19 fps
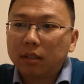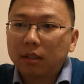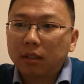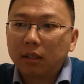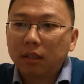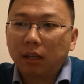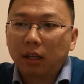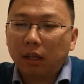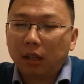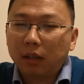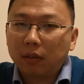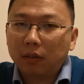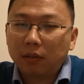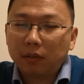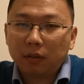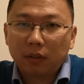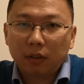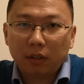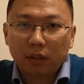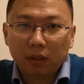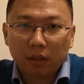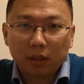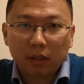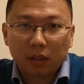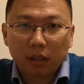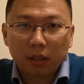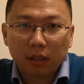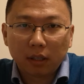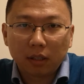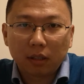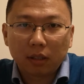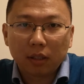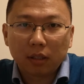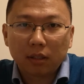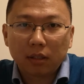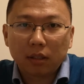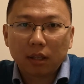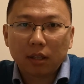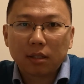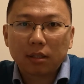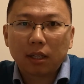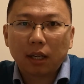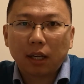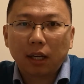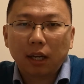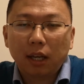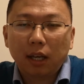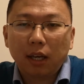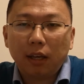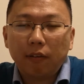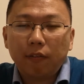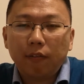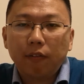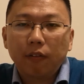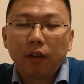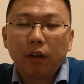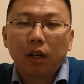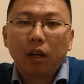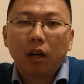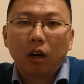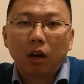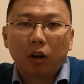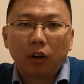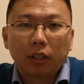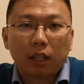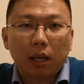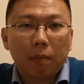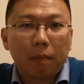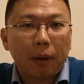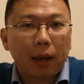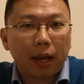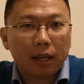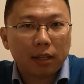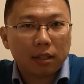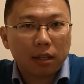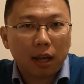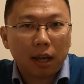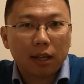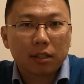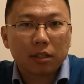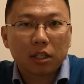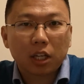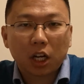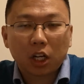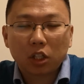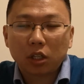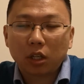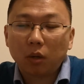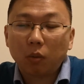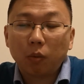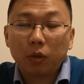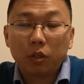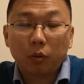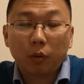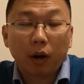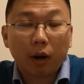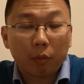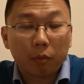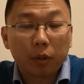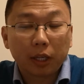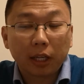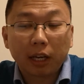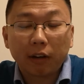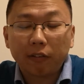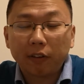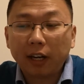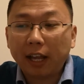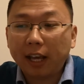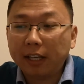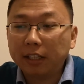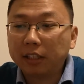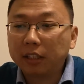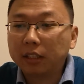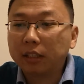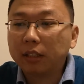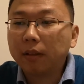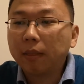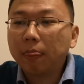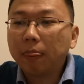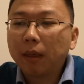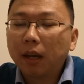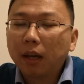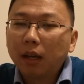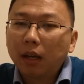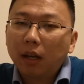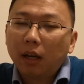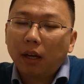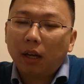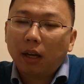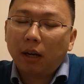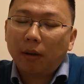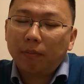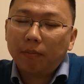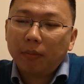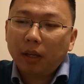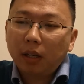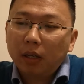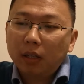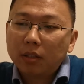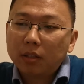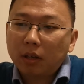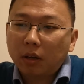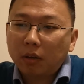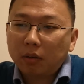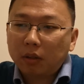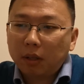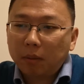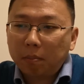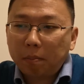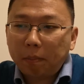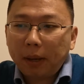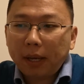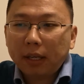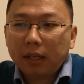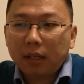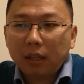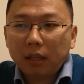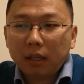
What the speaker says: you know, the sick leave, holiday pay, etc., which will be covered later. So the big